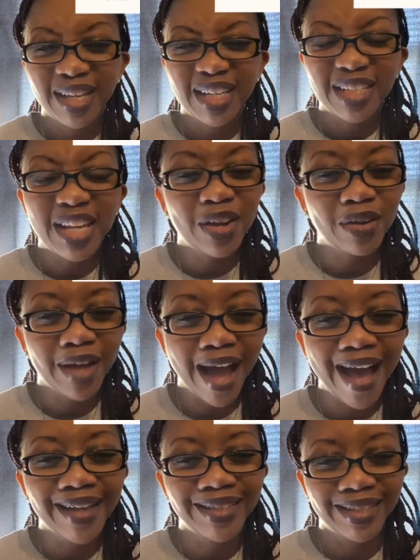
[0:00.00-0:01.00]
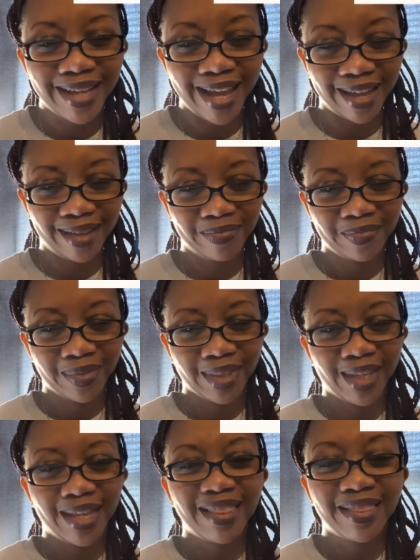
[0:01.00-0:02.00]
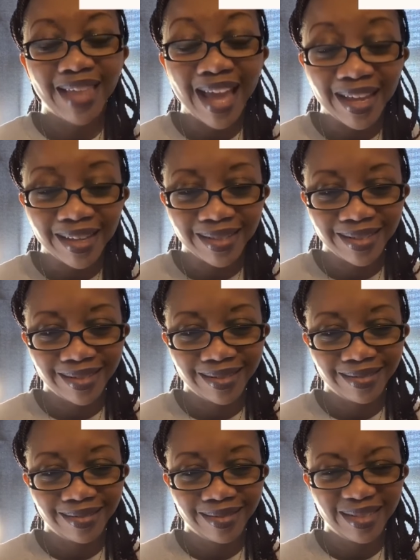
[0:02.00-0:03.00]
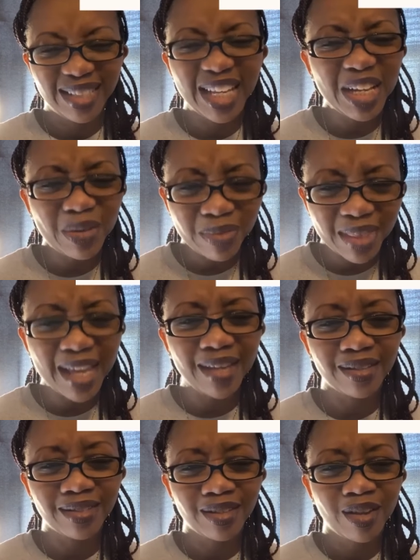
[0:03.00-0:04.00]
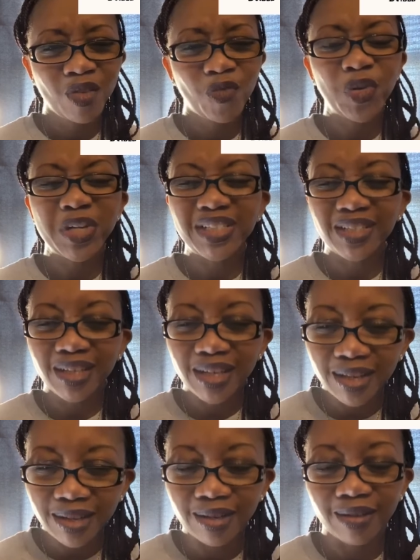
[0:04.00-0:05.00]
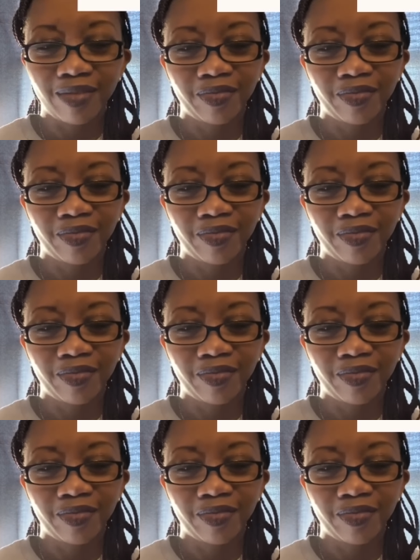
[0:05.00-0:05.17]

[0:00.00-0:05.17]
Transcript: Tell God today, thanks. Tell Him thanks for His love.